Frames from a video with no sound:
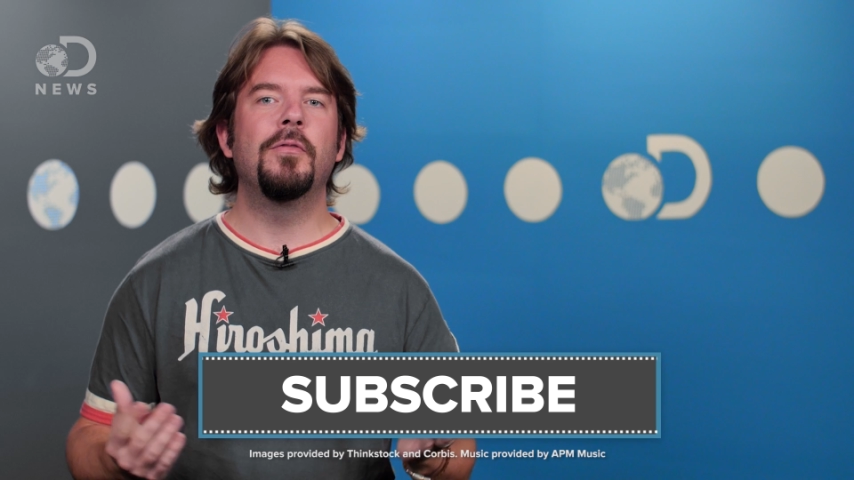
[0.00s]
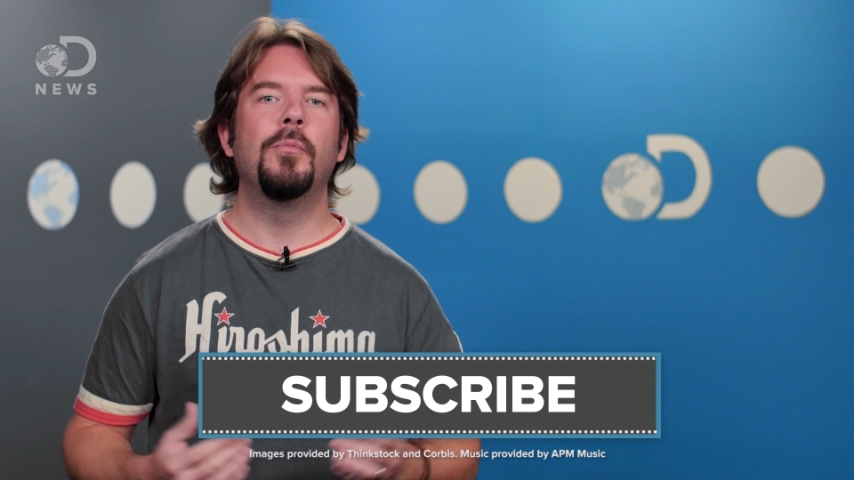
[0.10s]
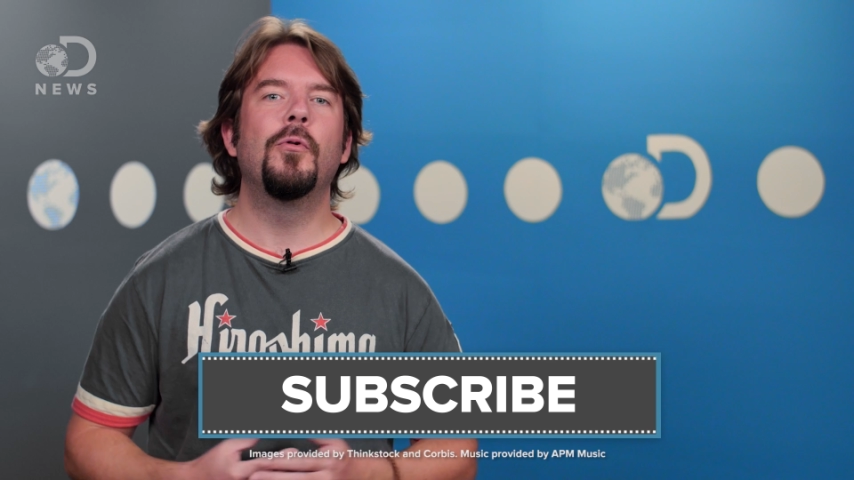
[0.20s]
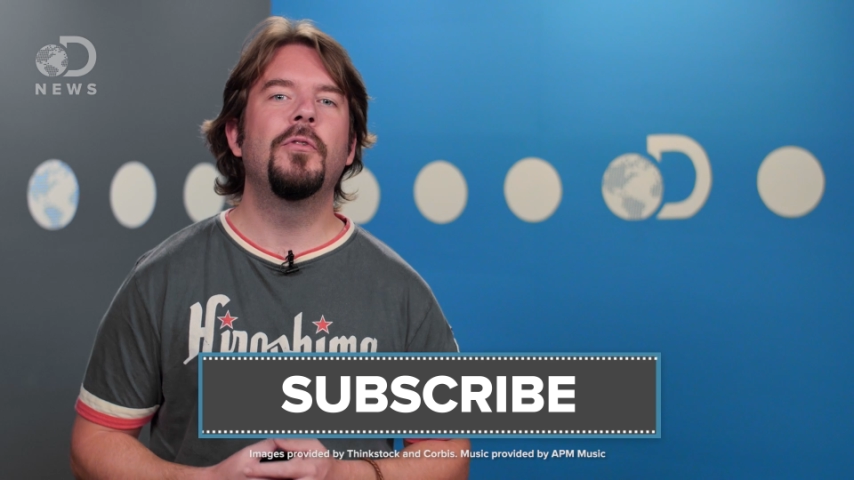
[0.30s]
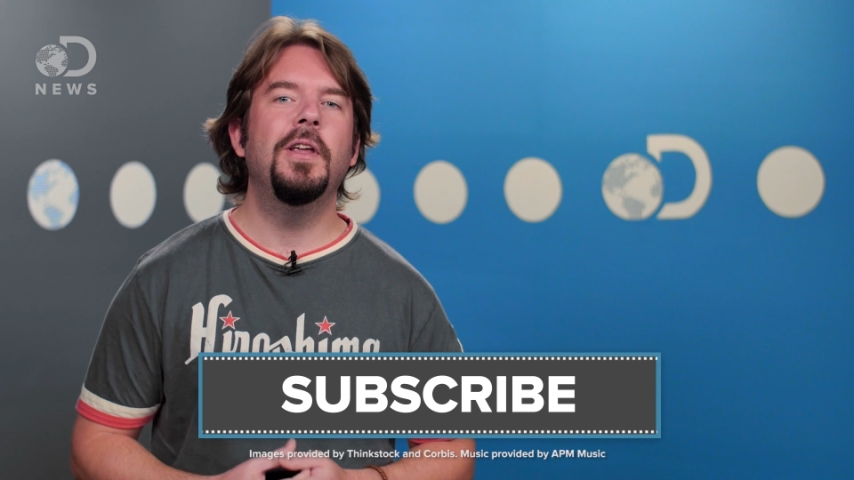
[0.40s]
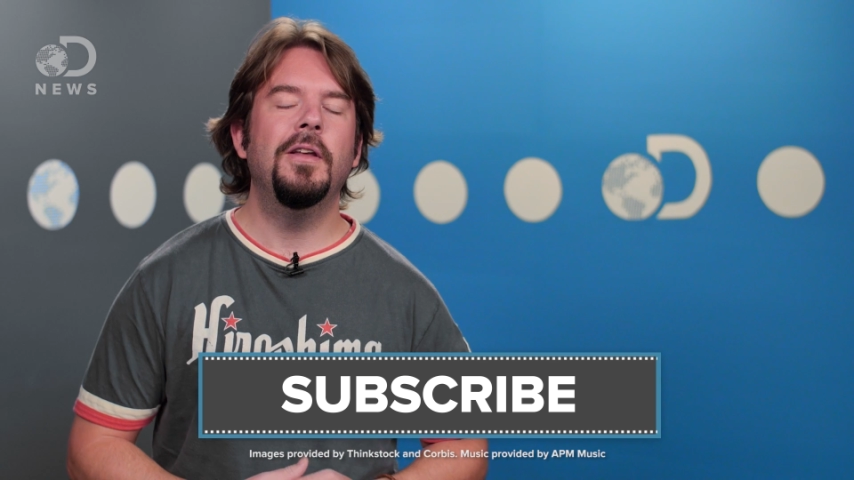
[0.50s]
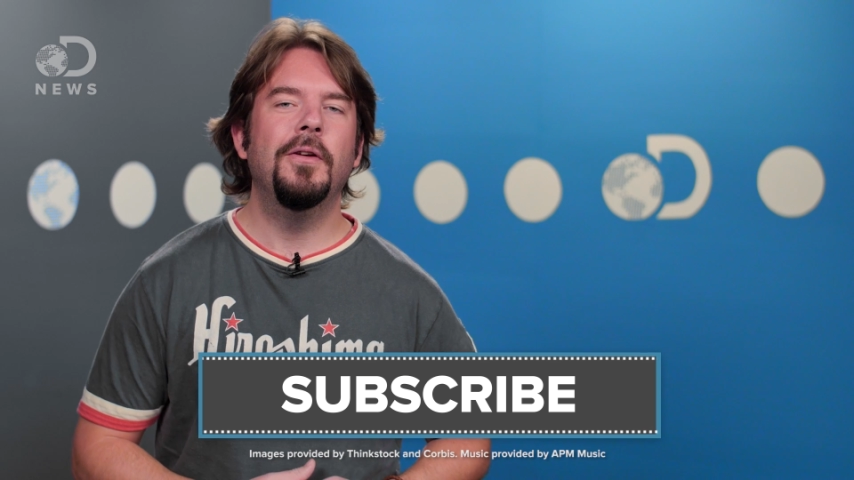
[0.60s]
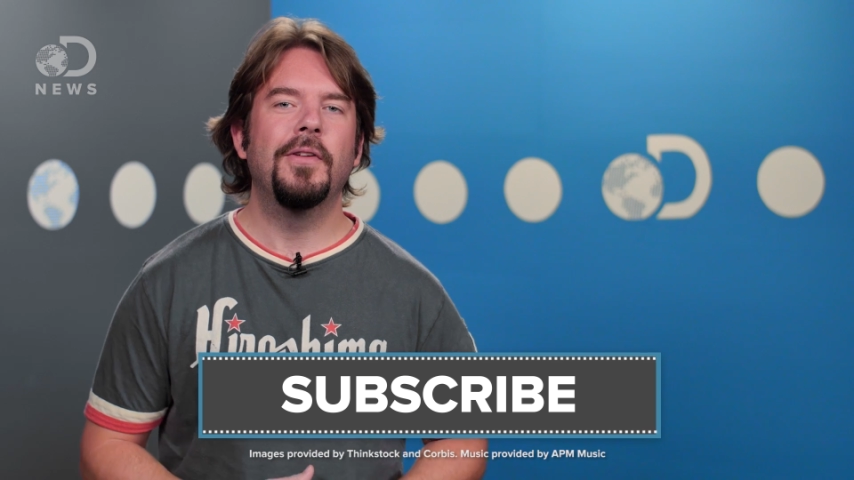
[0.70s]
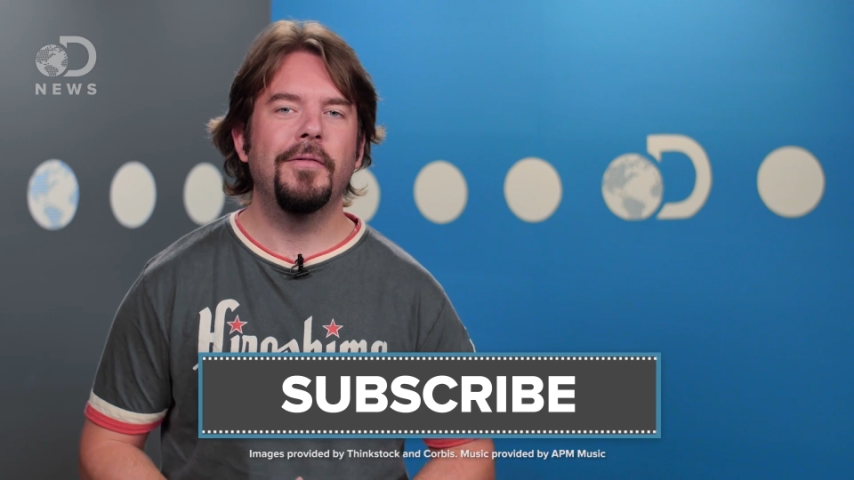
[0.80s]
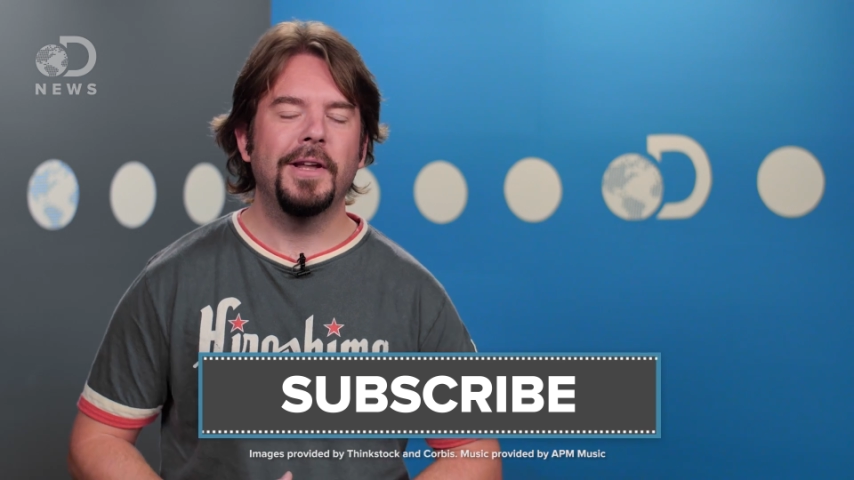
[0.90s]
for more
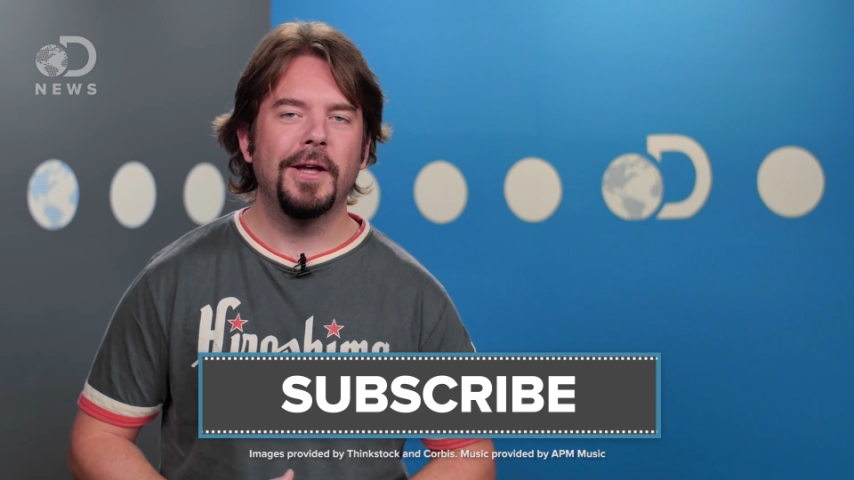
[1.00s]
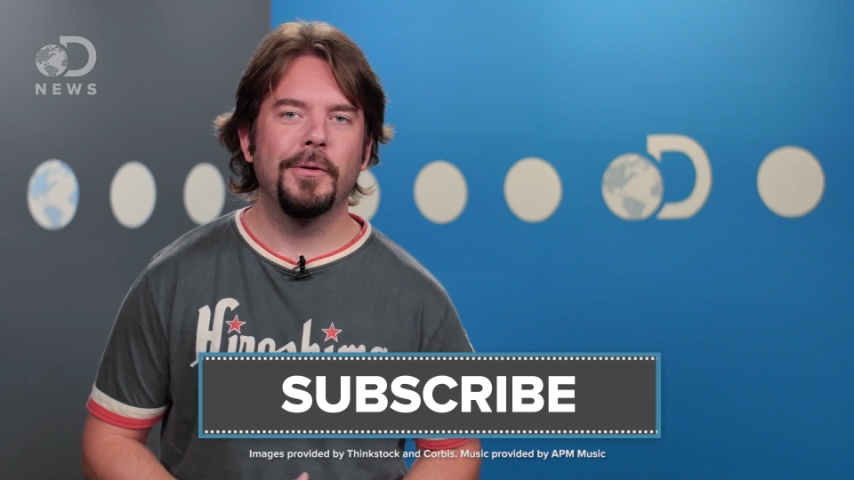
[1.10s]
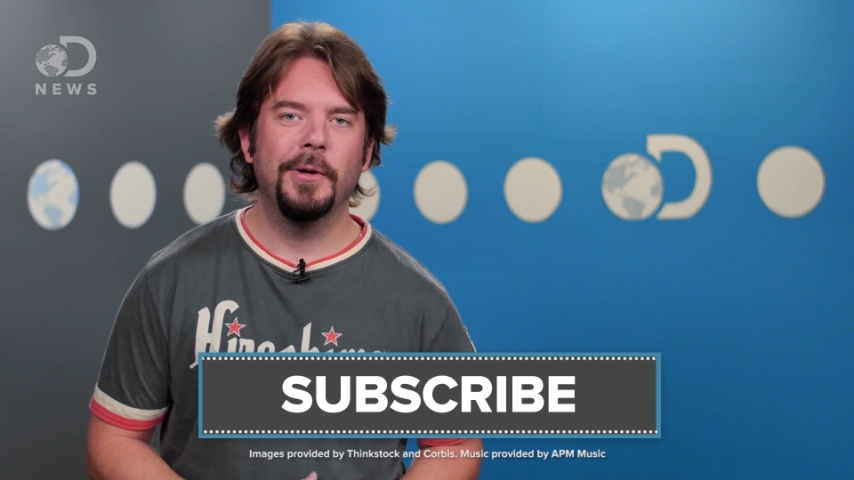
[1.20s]
DNews every day of the